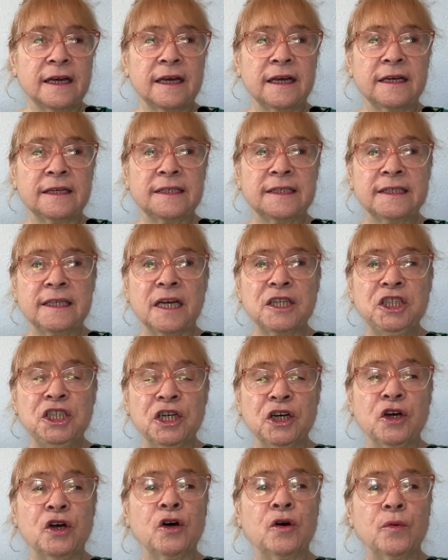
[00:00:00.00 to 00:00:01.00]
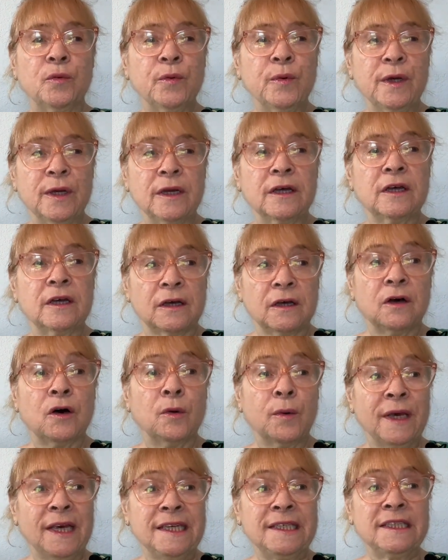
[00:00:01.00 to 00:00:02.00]
such a
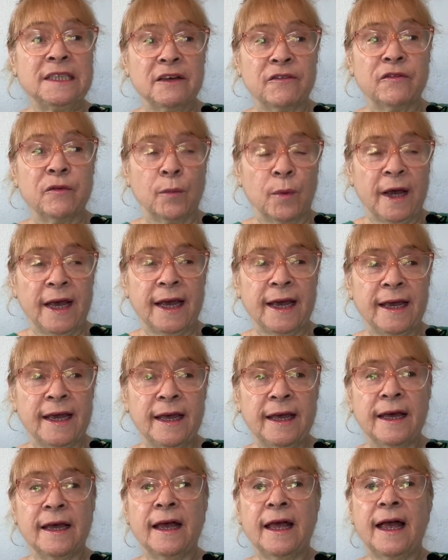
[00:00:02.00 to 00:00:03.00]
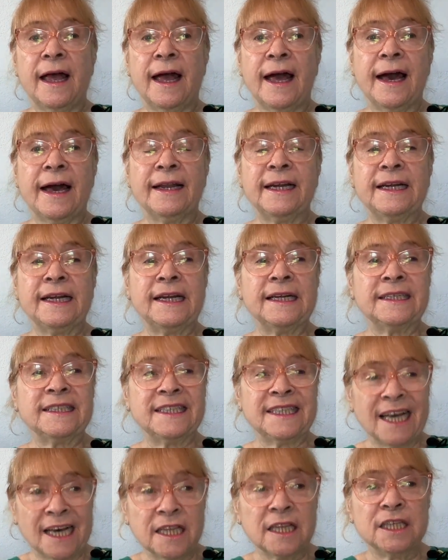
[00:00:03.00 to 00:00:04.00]
cohesive way and an
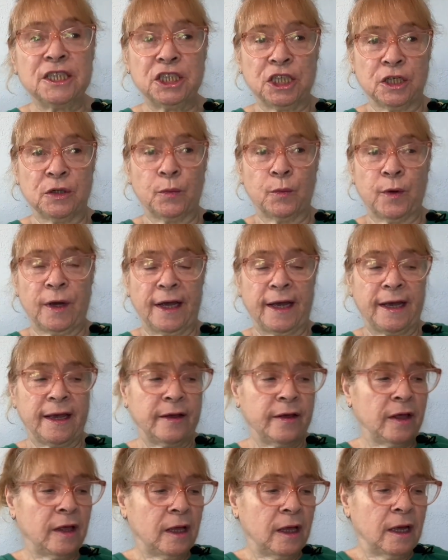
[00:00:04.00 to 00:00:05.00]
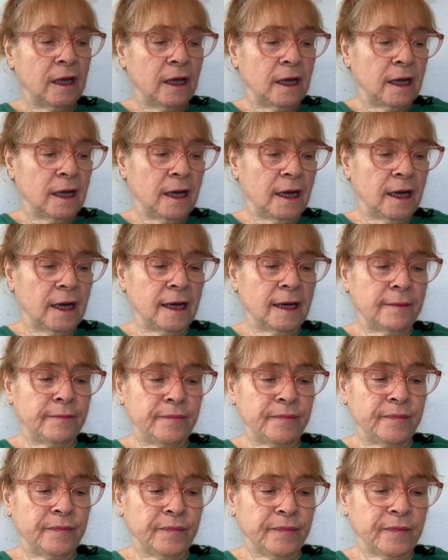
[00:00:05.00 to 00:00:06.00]
intelligent way.
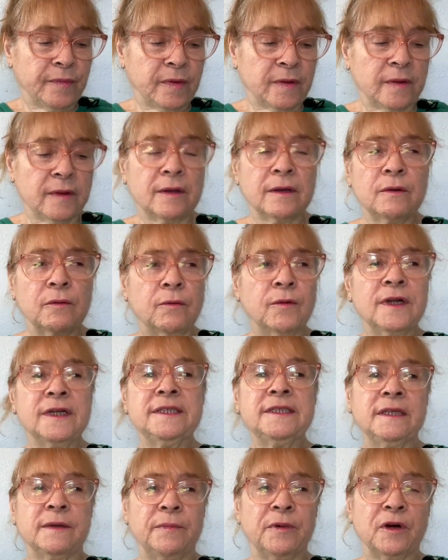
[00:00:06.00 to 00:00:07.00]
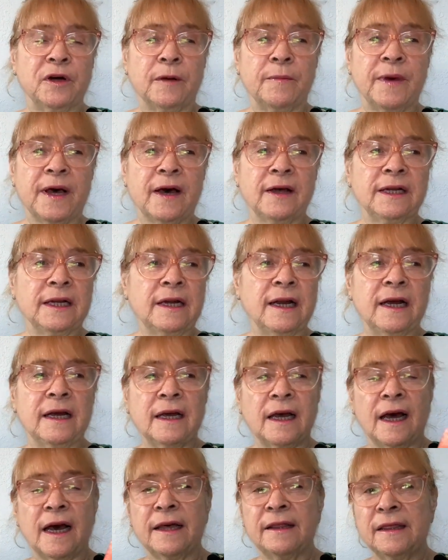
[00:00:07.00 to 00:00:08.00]
What is the book about? And
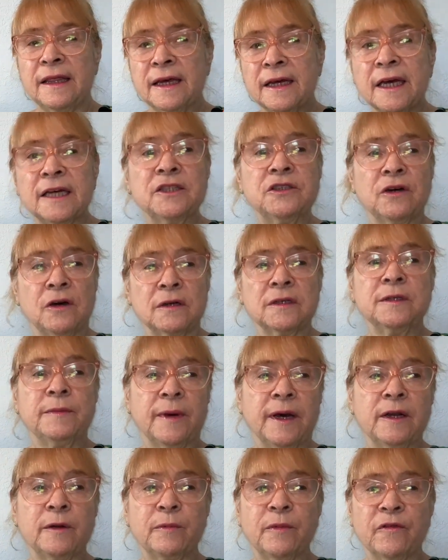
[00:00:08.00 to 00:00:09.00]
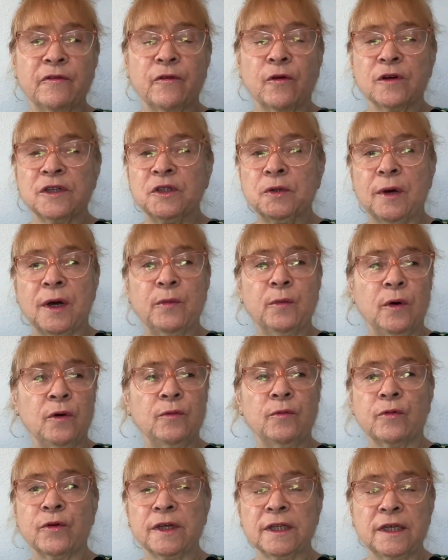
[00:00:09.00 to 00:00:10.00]
I think I talked about it before, so I
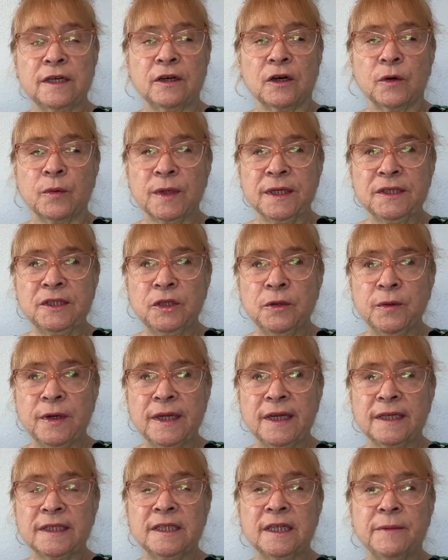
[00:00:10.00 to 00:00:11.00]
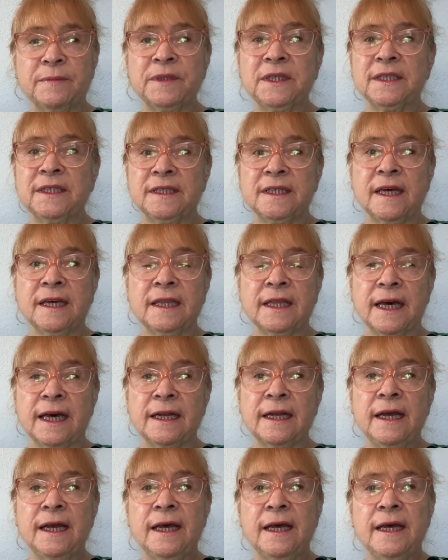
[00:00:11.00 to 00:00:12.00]
won't really go into it except to say
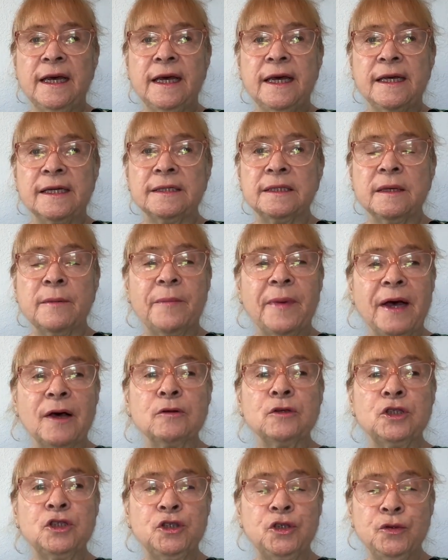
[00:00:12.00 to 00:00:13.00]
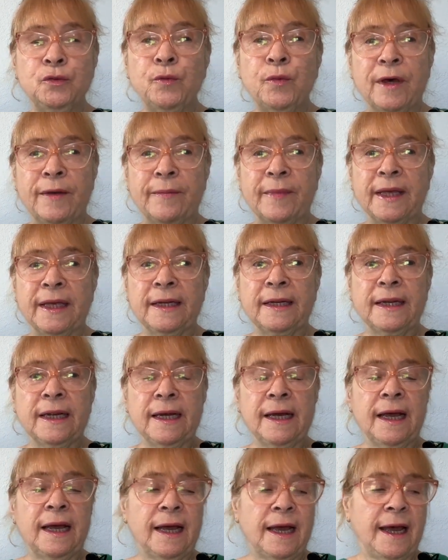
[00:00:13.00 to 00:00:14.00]
that it's about two women,
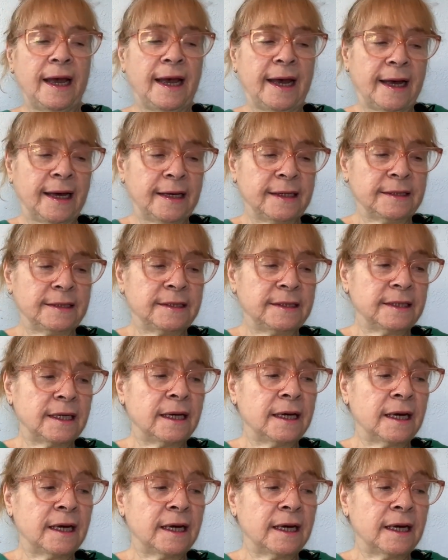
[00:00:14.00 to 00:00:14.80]
and